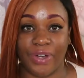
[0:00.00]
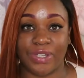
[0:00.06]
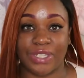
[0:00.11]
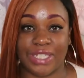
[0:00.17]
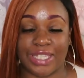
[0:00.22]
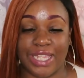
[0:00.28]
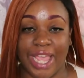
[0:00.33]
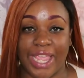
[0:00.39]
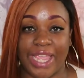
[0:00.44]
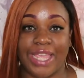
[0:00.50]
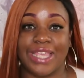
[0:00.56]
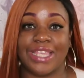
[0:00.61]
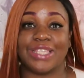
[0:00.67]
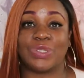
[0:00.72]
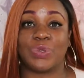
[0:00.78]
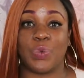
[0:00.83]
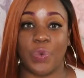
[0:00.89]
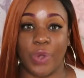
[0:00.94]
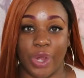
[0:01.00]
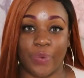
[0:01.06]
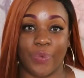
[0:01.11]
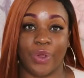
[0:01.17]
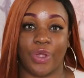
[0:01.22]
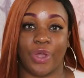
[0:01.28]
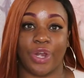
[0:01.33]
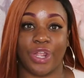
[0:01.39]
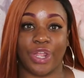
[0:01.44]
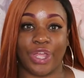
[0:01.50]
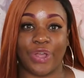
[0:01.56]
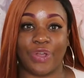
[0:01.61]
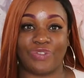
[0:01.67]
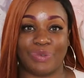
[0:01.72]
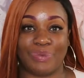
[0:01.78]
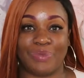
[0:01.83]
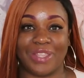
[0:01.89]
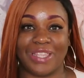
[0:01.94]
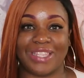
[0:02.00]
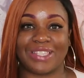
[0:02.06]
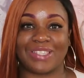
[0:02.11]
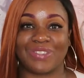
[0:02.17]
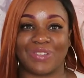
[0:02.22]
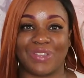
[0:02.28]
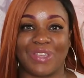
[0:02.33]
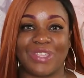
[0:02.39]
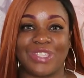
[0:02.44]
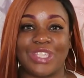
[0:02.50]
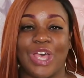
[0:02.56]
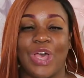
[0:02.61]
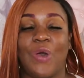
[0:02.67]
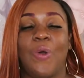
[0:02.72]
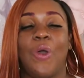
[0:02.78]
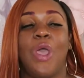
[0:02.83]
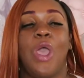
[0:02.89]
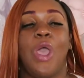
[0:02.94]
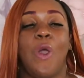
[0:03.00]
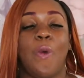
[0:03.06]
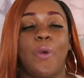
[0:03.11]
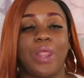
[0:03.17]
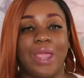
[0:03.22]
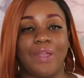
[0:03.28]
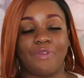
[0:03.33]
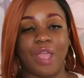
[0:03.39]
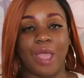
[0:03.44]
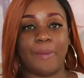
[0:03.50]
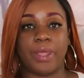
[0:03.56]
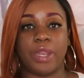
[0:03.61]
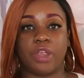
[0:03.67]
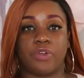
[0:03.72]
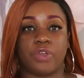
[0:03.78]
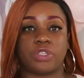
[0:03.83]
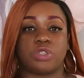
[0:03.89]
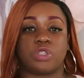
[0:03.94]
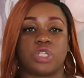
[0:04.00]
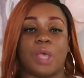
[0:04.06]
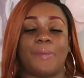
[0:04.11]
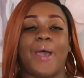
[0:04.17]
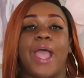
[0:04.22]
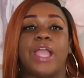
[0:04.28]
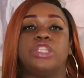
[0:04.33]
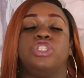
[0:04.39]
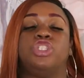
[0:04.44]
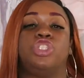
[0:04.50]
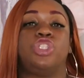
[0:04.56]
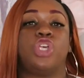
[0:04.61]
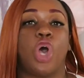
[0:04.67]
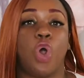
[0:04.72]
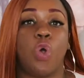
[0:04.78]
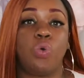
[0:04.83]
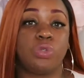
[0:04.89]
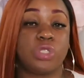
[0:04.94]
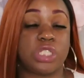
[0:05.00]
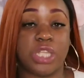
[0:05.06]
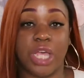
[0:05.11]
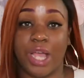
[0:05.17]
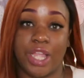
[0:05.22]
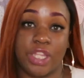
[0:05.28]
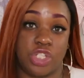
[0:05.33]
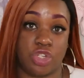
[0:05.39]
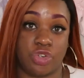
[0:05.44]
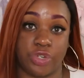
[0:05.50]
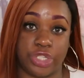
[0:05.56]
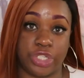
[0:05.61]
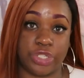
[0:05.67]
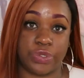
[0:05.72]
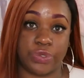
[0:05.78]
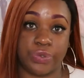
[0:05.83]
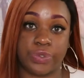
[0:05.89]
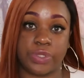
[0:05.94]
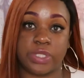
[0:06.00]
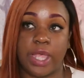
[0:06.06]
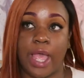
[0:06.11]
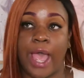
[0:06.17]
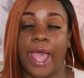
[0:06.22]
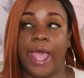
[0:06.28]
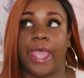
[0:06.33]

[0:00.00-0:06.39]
first sight is where we're going to go from this. So whenever I'm in a crystal shop, I don't touch crystals.